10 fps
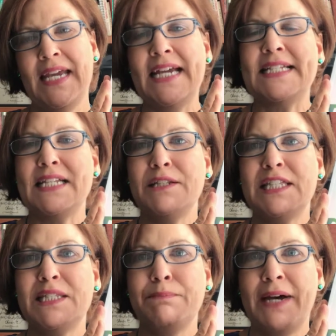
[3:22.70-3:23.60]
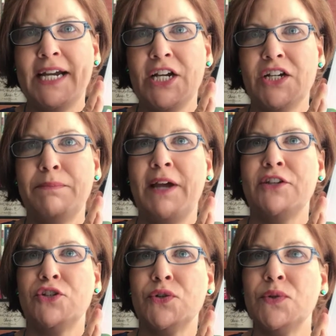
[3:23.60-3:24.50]
It's inspired by the
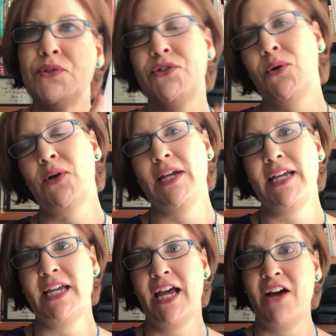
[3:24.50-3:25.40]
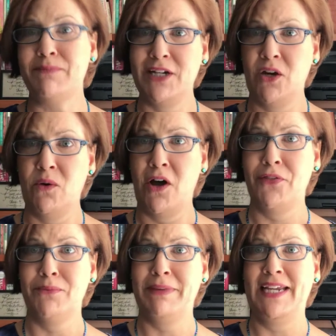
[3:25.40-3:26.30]
true story of my
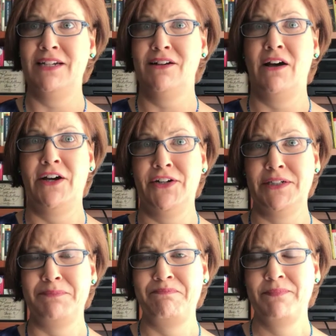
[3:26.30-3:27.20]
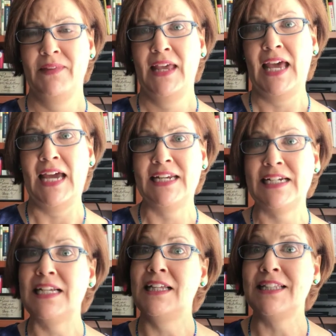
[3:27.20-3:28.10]
co-author Peyton Goddard, and
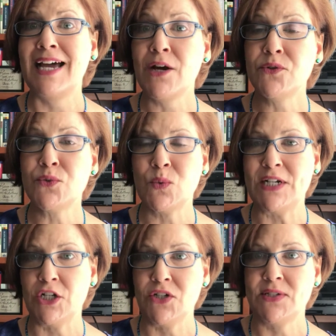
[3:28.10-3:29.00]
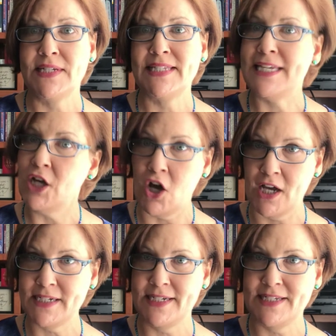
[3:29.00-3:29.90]
it allows readers to see
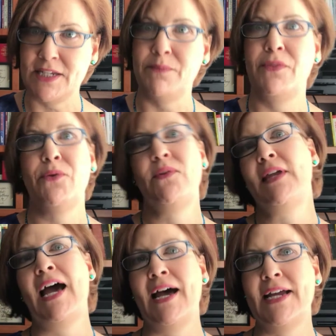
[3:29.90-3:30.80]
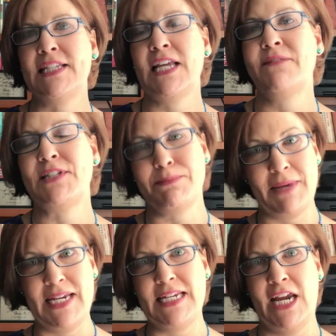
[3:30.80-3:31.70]
autism through the eyes of its
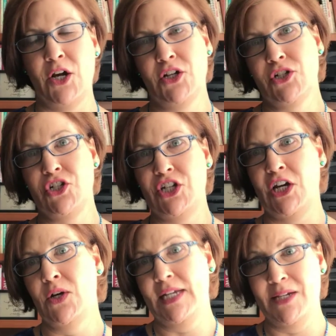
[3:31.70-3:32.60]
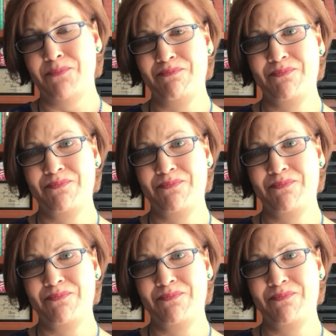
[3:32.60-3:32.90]
main character, Charity.